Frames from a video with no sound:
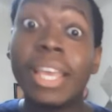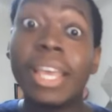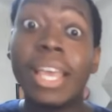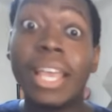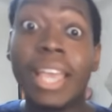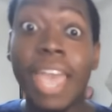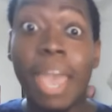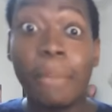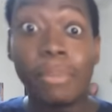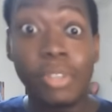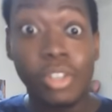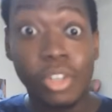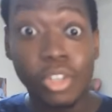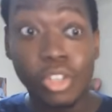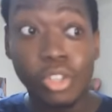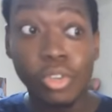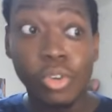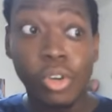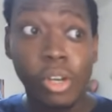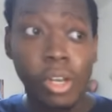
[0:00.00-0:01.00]
came into the
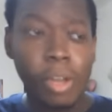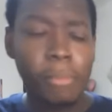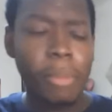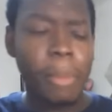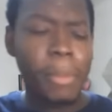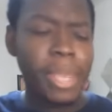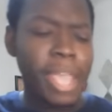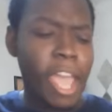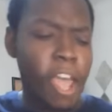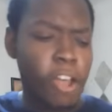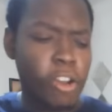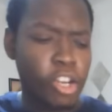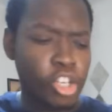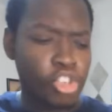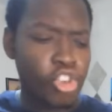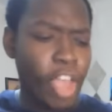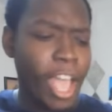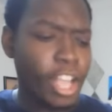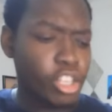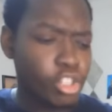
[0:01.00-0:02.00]
store. I remember he had on a
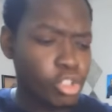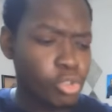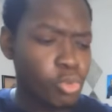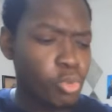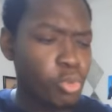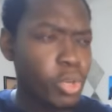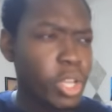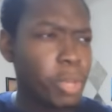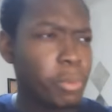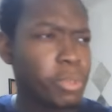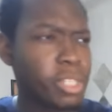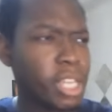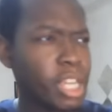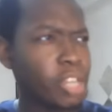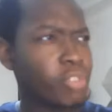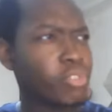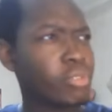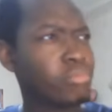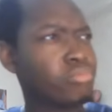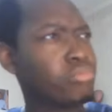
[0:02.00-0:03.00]
tracksuit. He was like
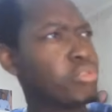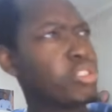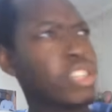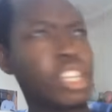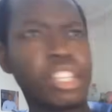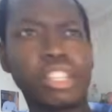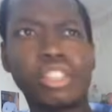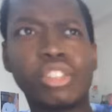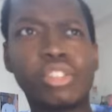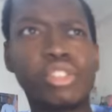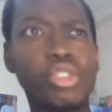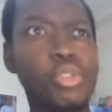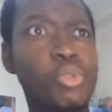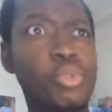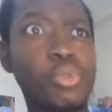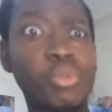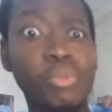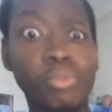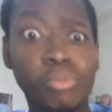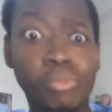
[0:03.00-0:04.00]
six
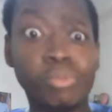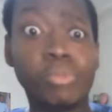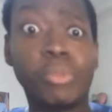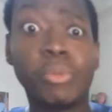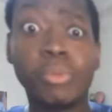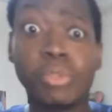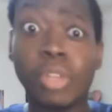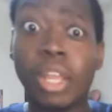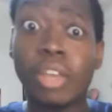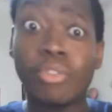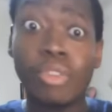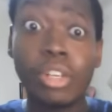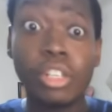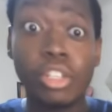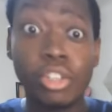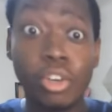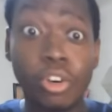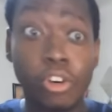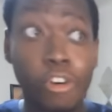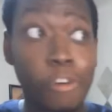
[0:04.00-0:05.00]
two. He was like really
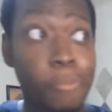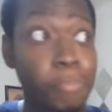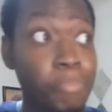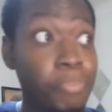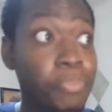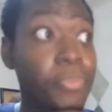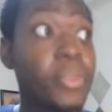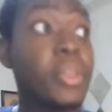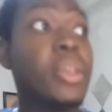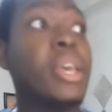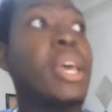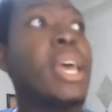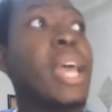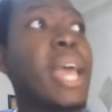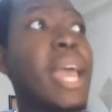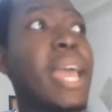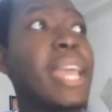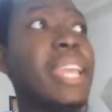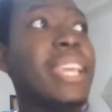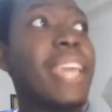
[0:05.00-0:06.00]
tall.
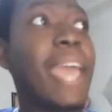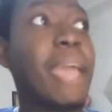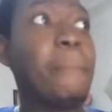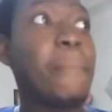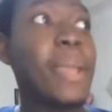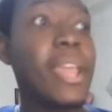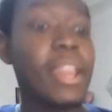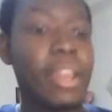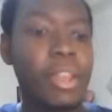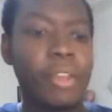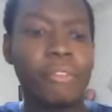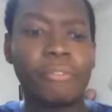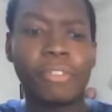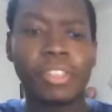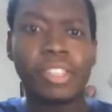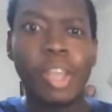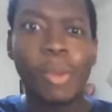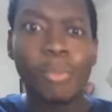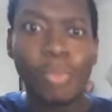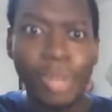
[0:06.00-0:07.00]
And he came in for
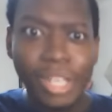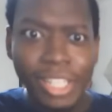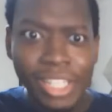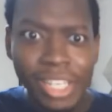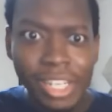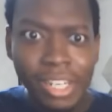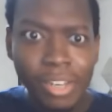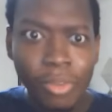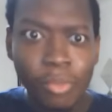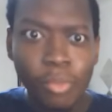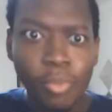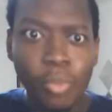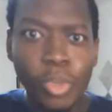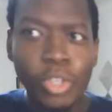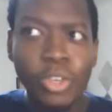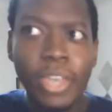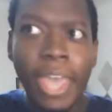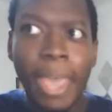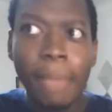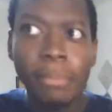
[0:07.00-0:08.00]
some reason. When
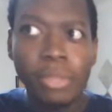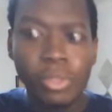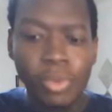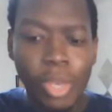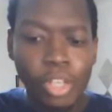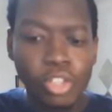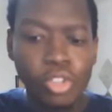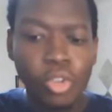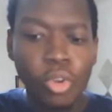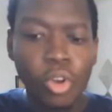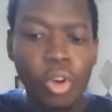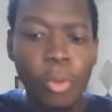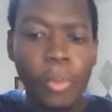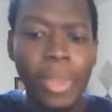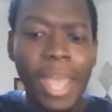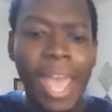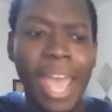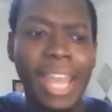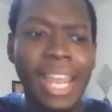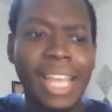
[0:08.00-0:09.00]
you came into our store, we
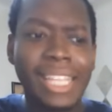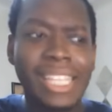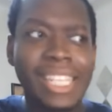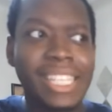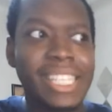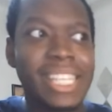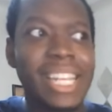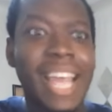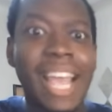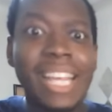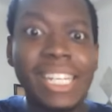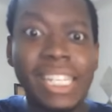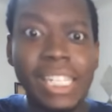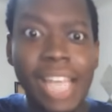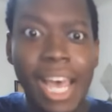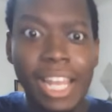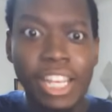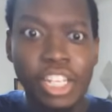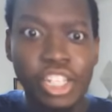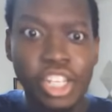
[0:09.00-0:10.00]
had like these ninety
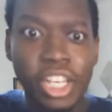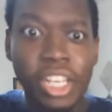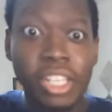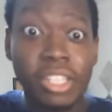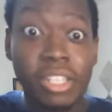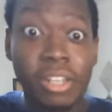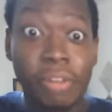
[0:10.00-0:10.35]
dollar jeans in